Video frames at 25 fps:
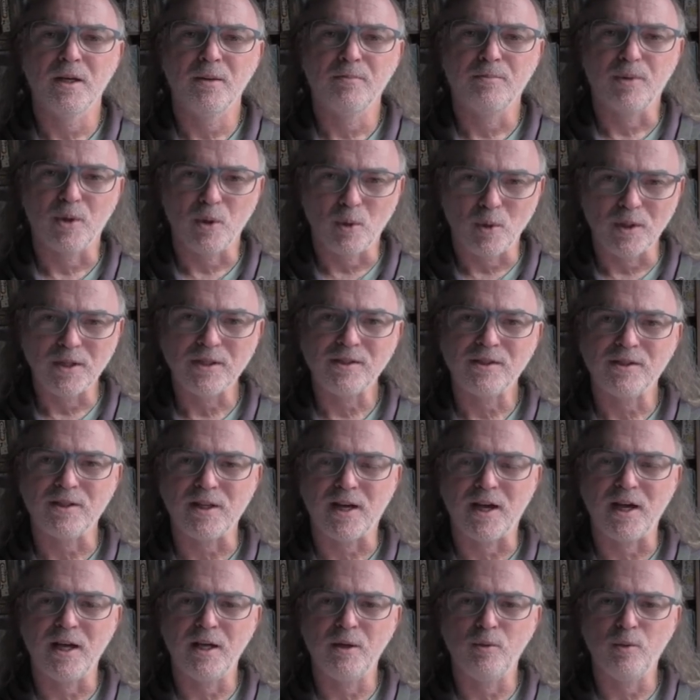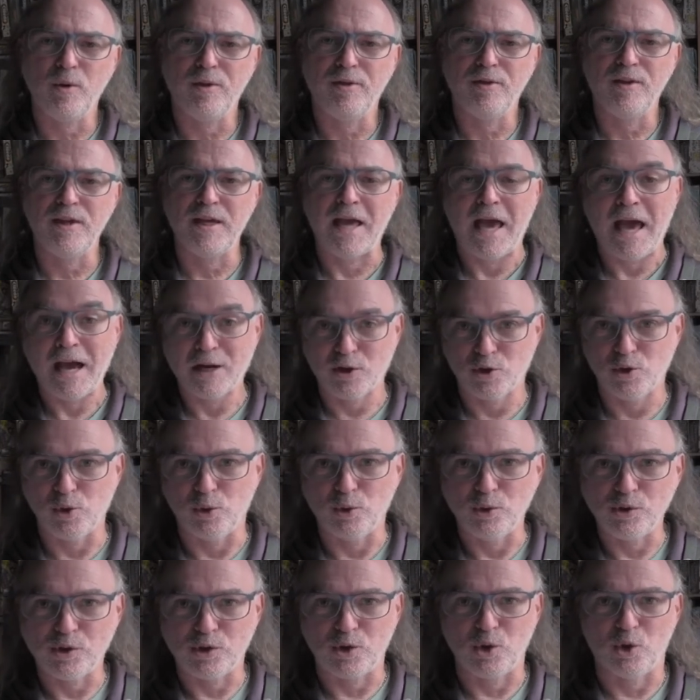But I want to stay with the
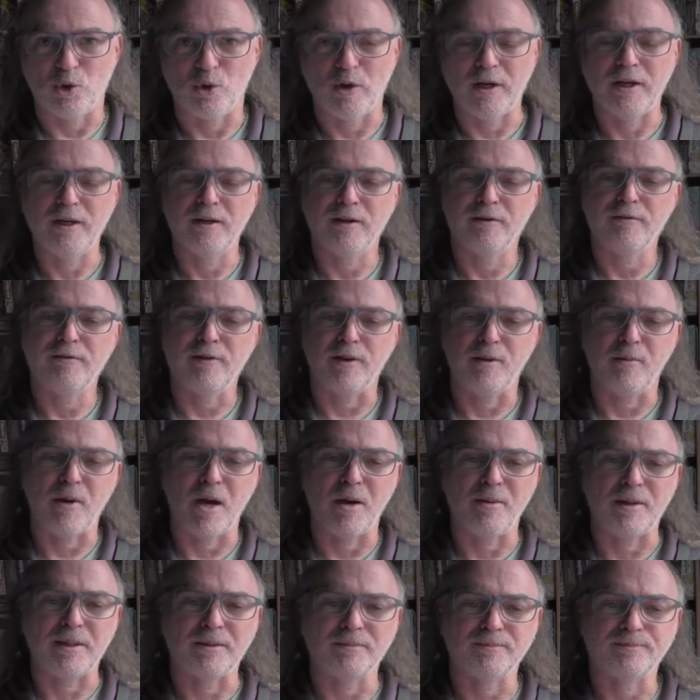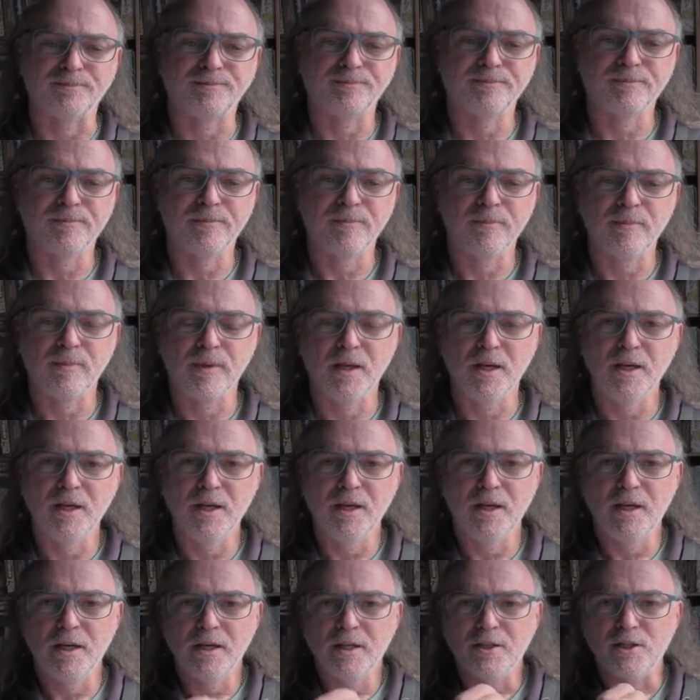actual story for the moment.
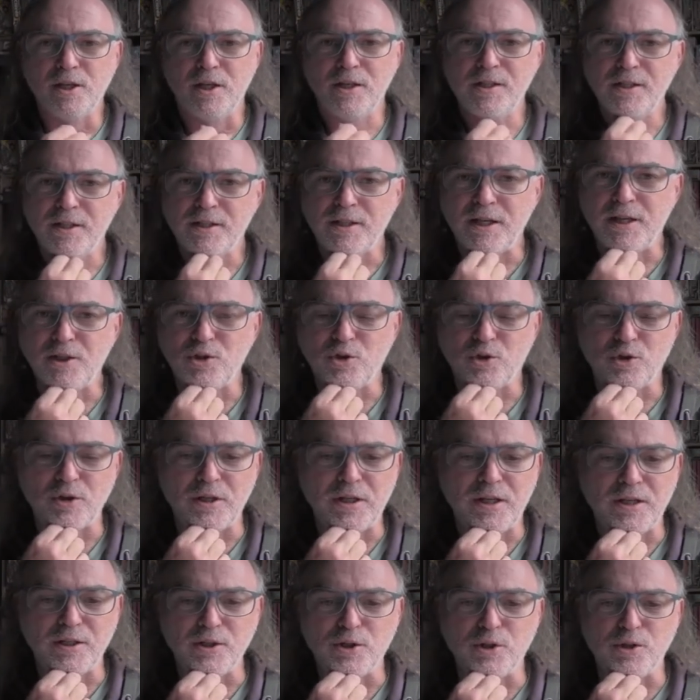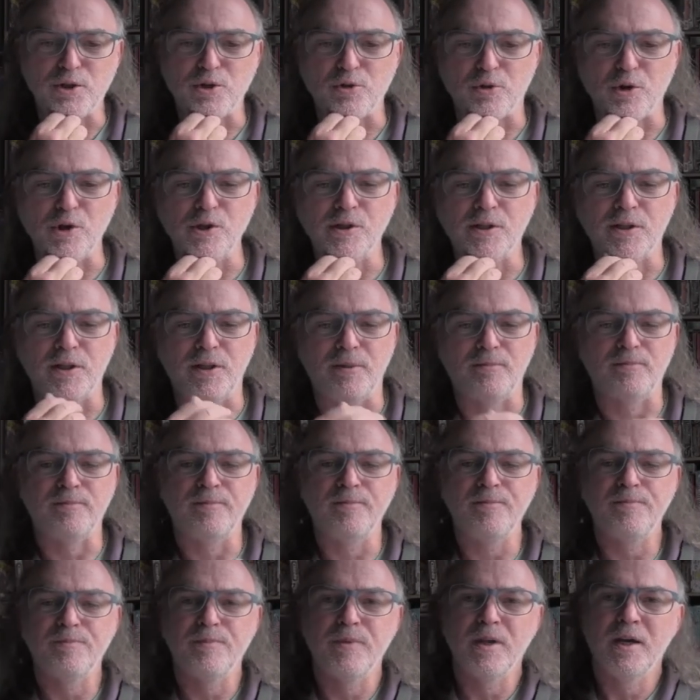Jesus' entry into
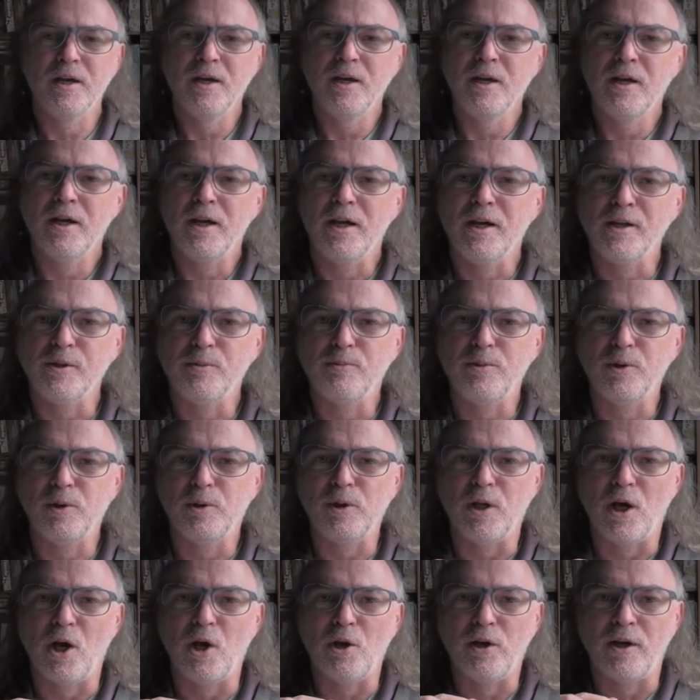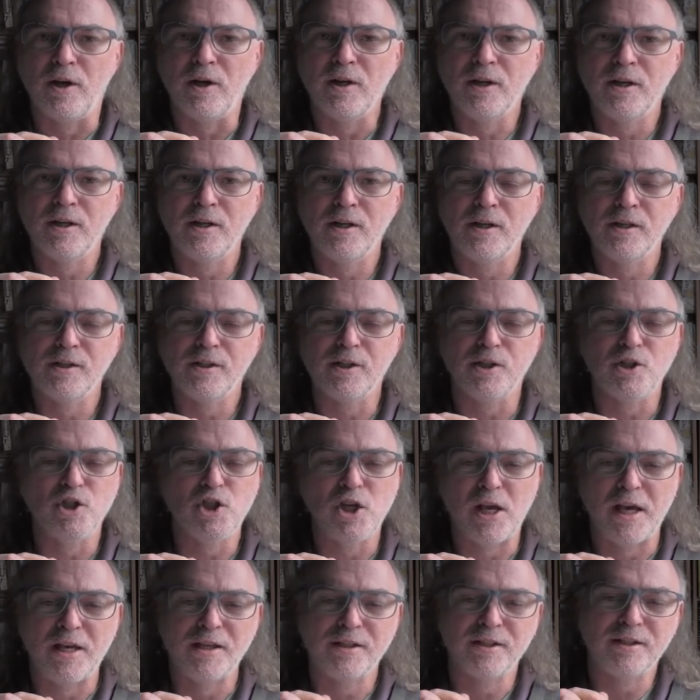Jerusalem, as Bill Loader
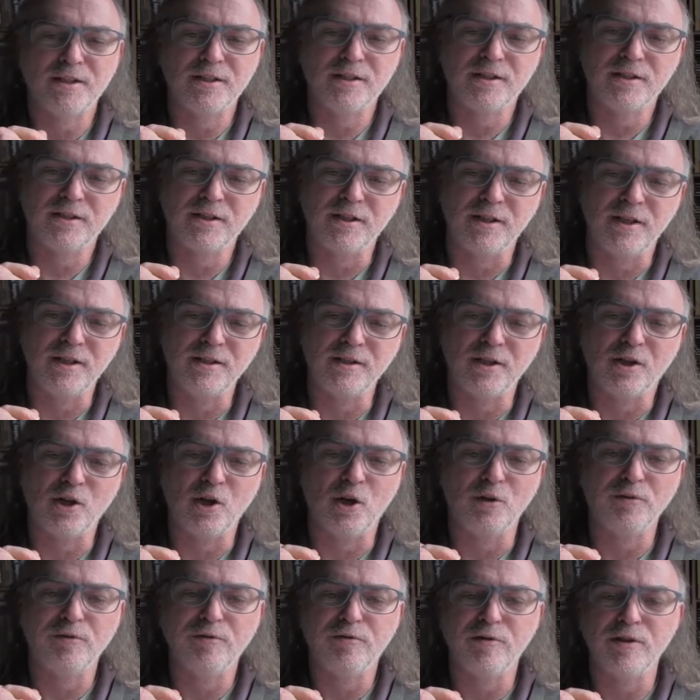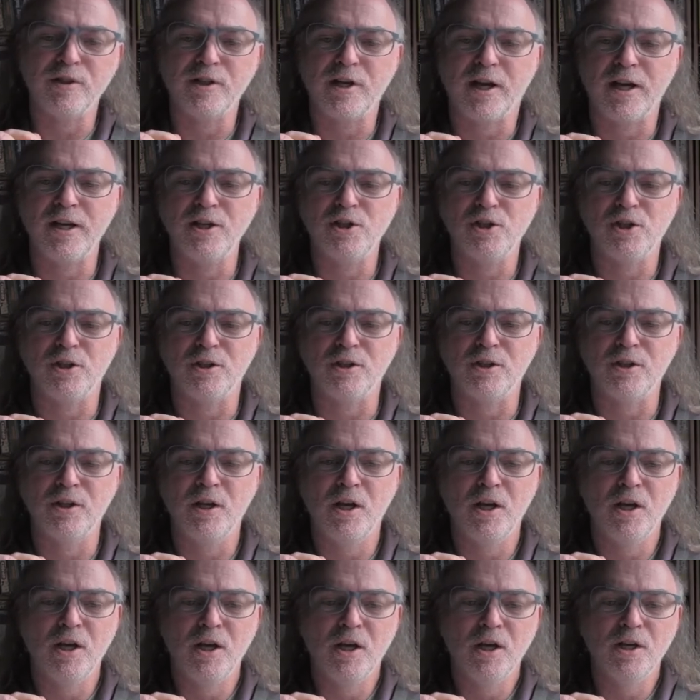suggests, is a confrontation
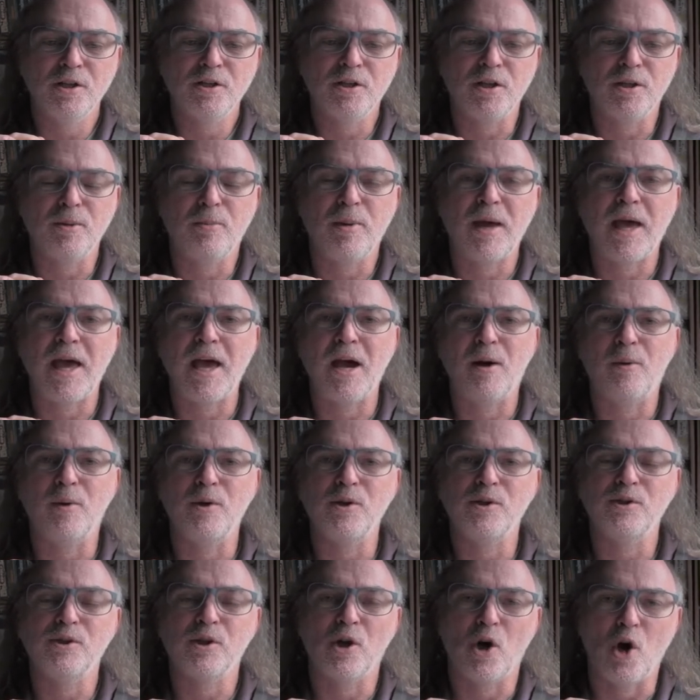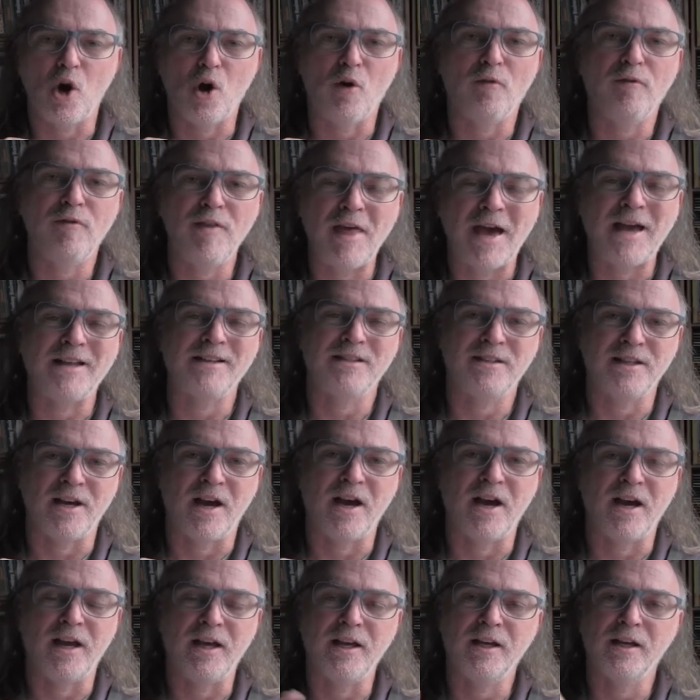to the powers of that
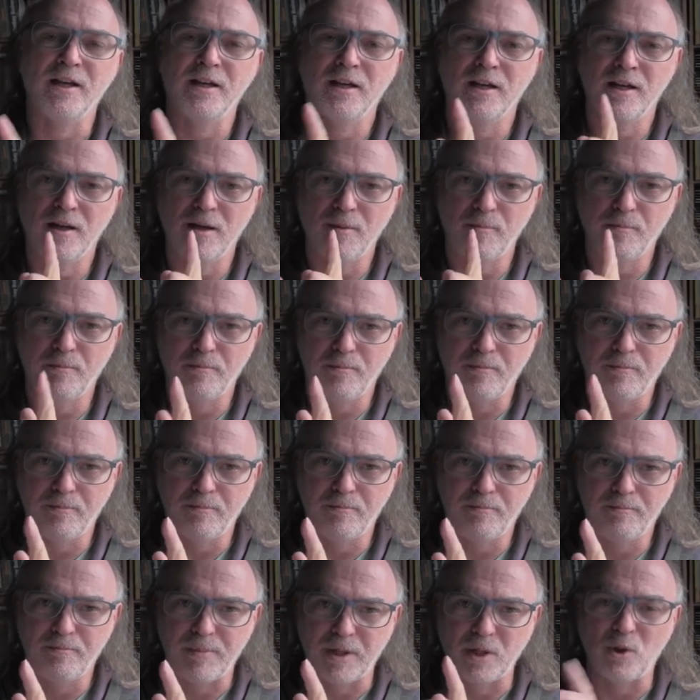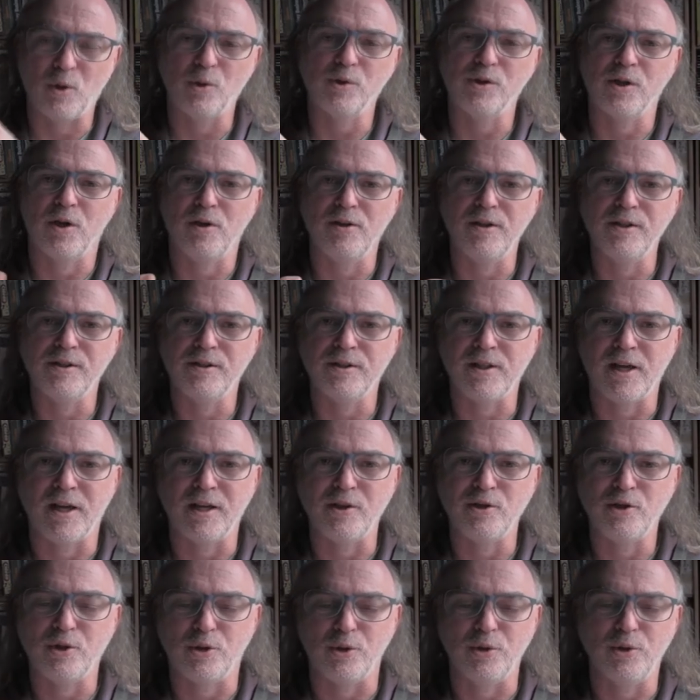day, but also this day
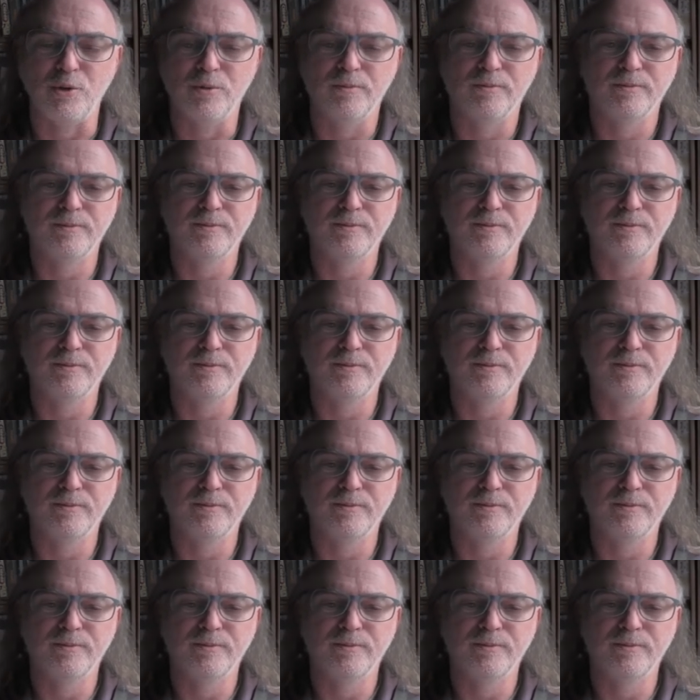too.